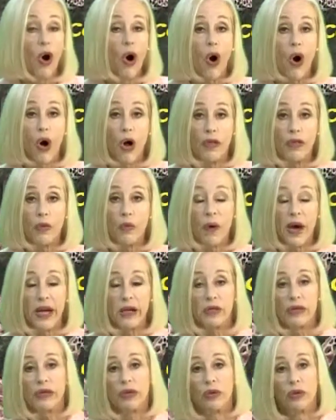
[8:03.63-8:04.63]
all the way
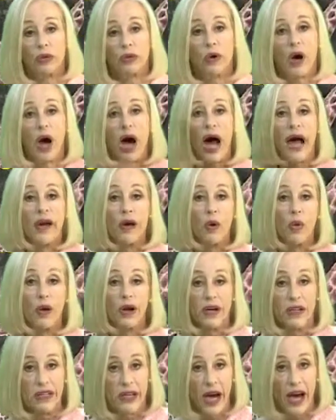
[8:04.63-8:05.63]
to I don't
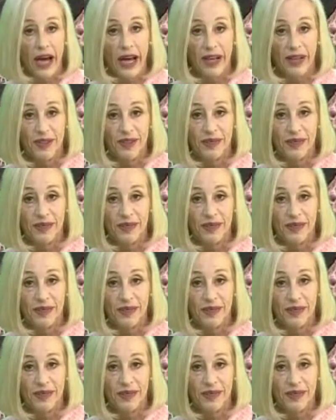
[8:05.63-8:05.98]
want to die.